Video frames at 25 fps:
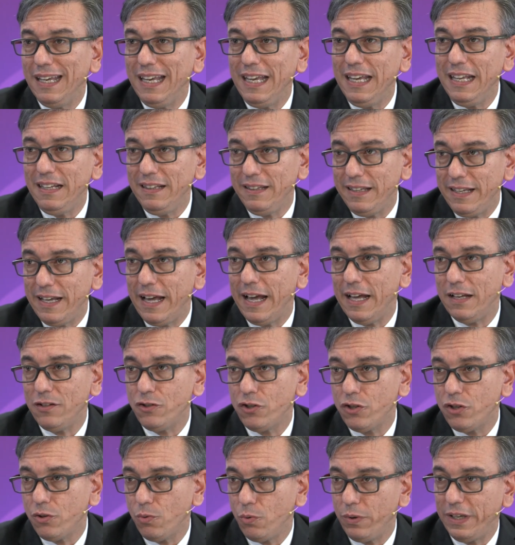in the
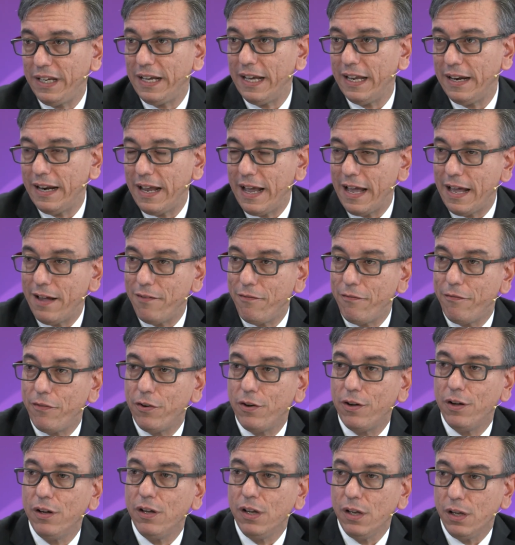edge, we can
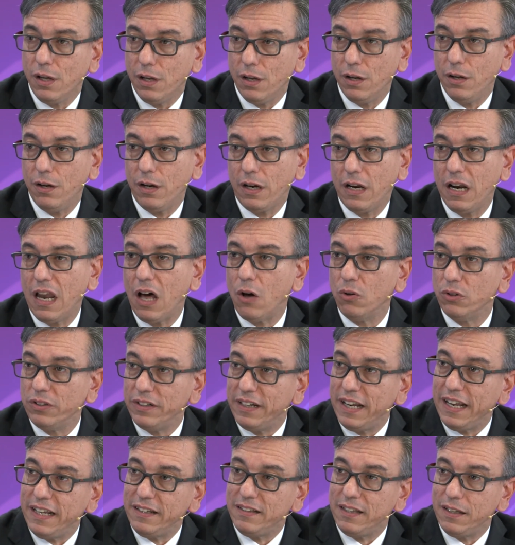have cloud
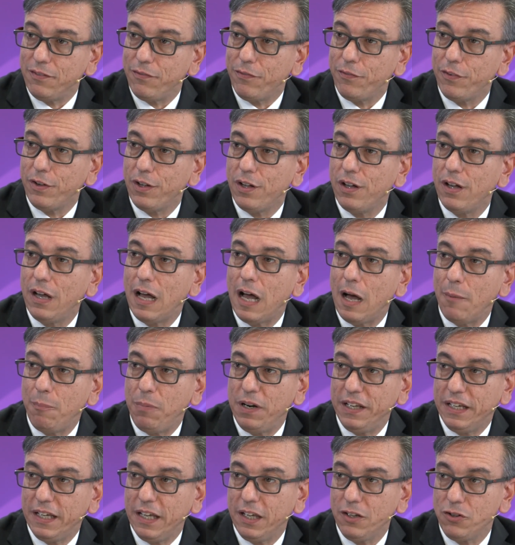native
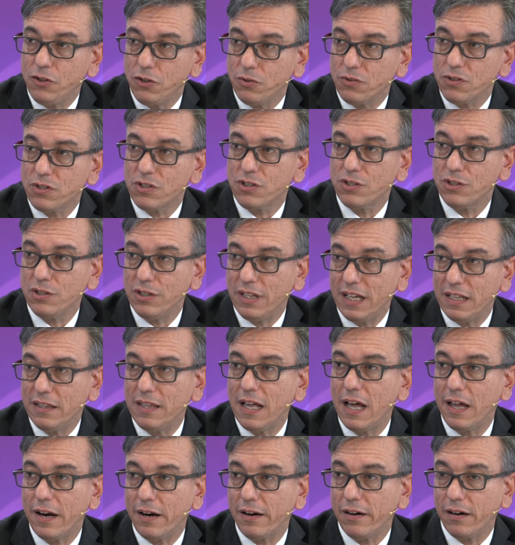applications that
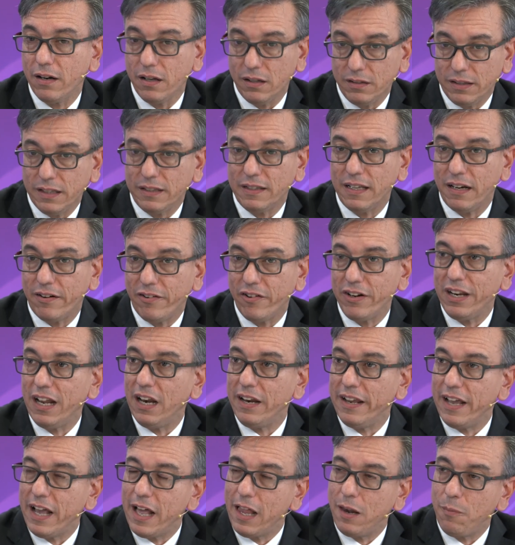are
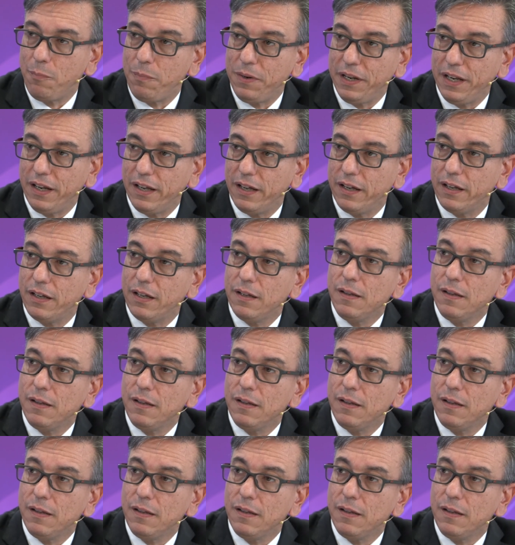really helping